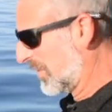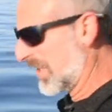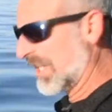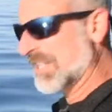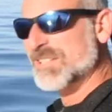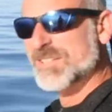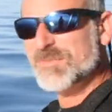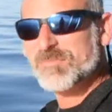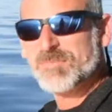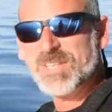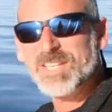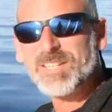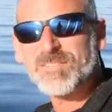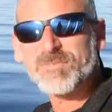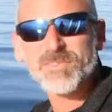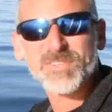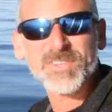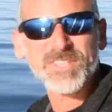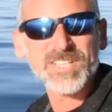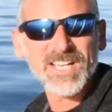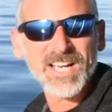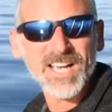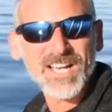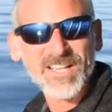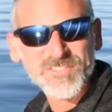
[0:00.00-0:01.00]
Chesapeake with
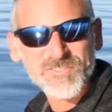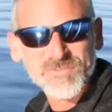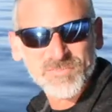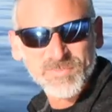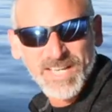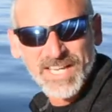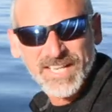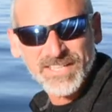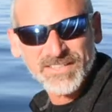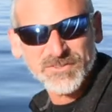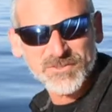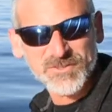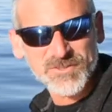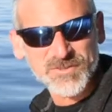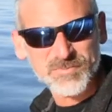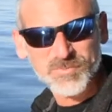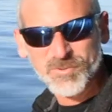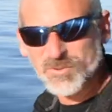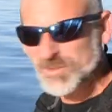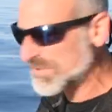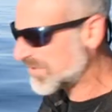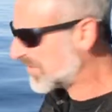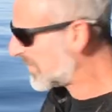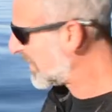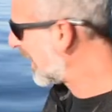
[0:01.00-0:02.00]
the guys from Angler
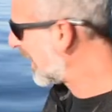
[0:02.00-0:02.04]
Sports